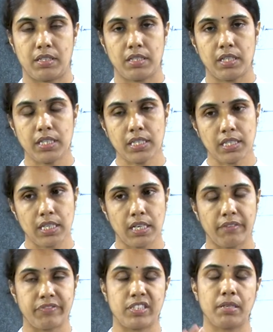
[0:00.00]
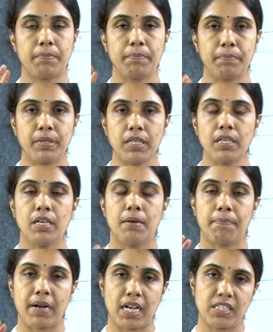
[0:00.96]
It is enough. Simple
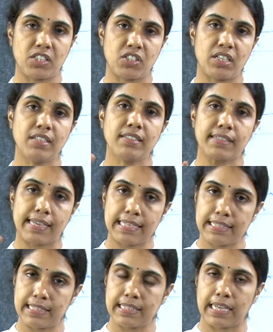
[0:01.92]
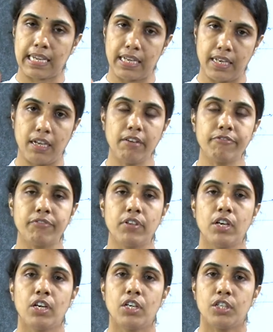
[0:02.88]
past tense is enough
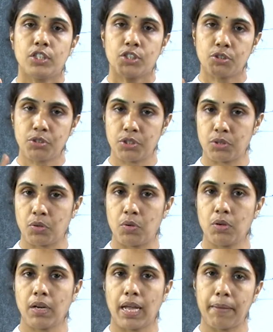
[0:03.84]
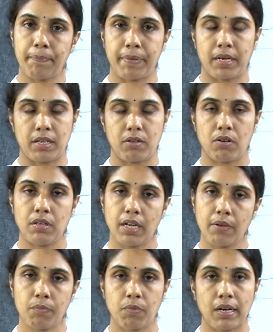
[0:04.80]
to show
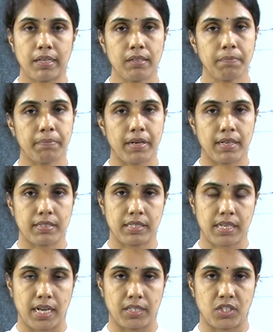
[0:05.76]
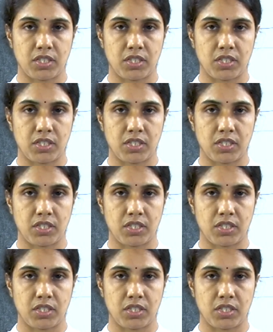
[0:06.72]
only one past action.